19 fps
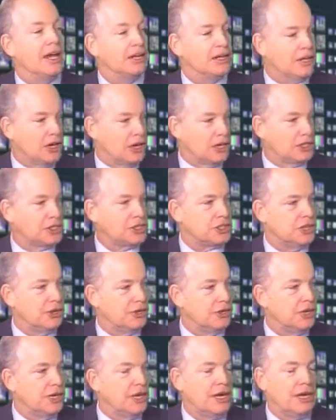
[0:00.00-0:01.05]
and
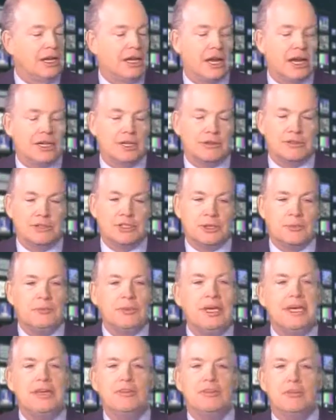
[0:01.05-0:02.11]
culture. To
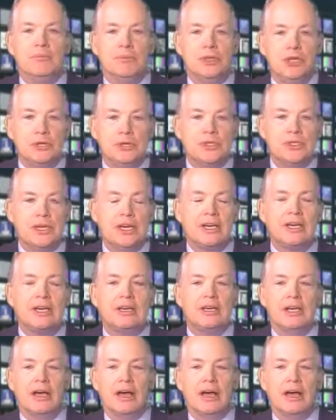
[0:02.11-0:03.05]
me, the music,